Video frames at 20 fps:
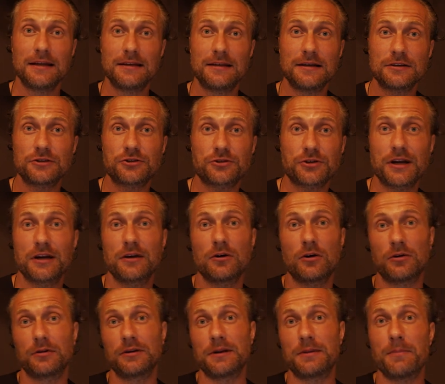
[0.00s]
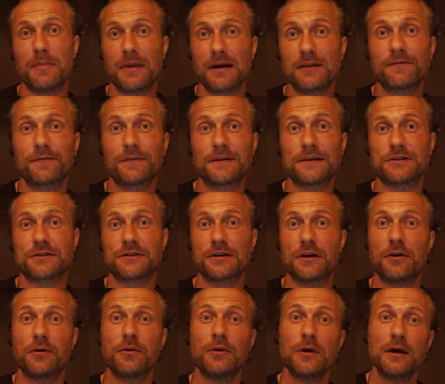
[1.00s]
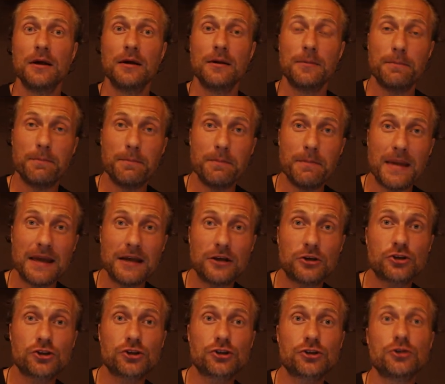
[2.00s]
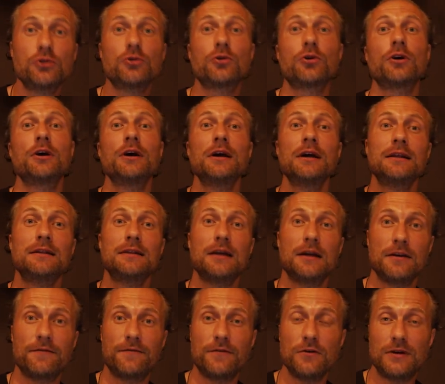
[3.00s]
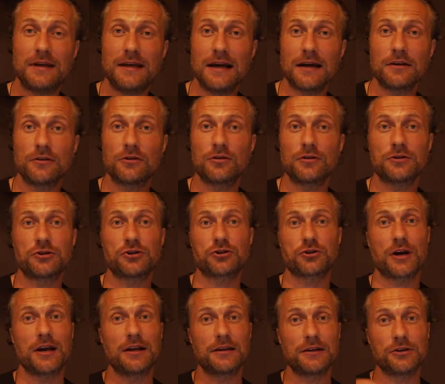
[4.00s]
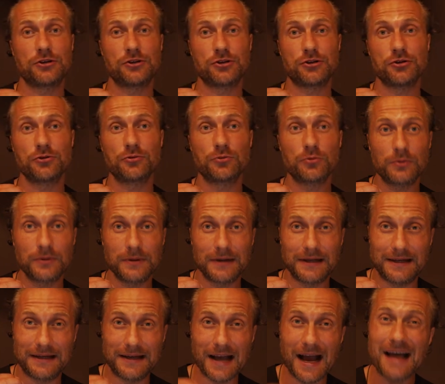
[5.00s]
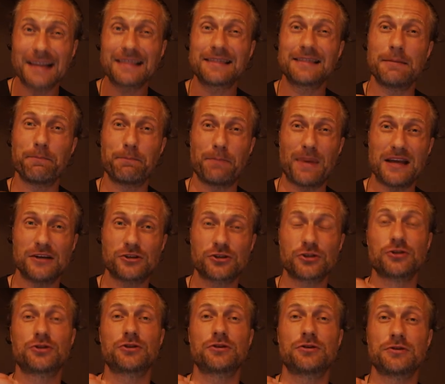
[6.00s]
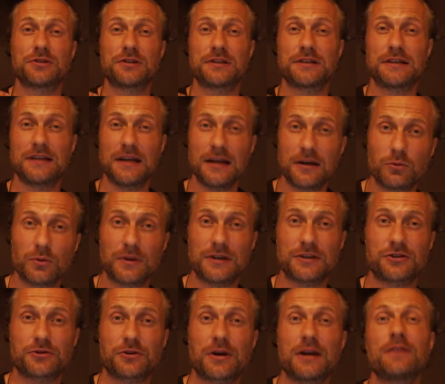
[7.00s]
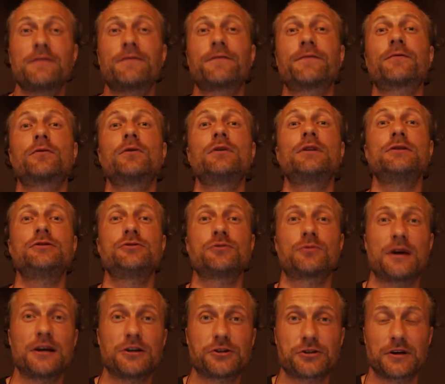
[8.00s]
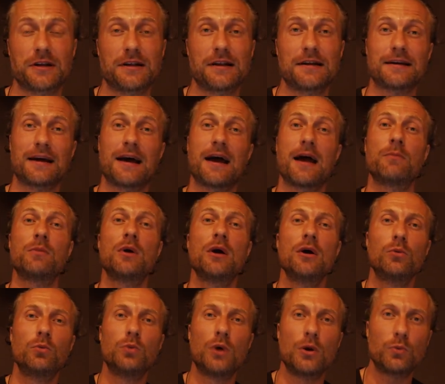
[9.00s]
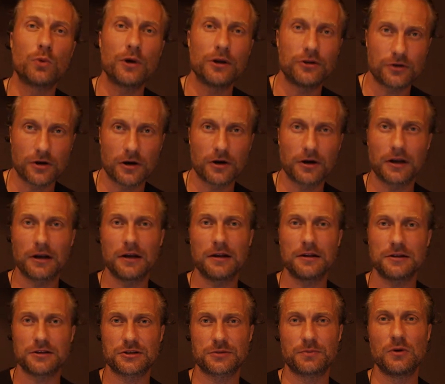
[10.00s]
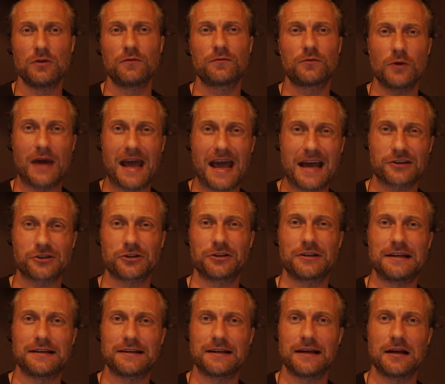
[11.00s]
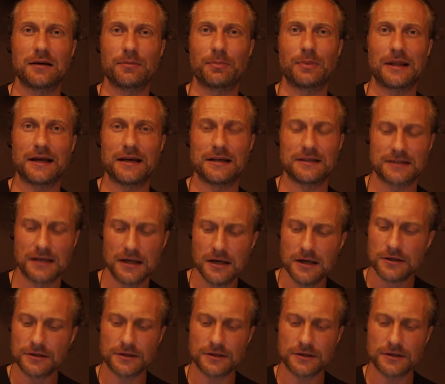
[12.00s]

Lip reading: It does trade only monthly. So make sure that if you get into this trade that you got the patience to stick with this trade through the duration of the time when we're targeting this move to actually take place.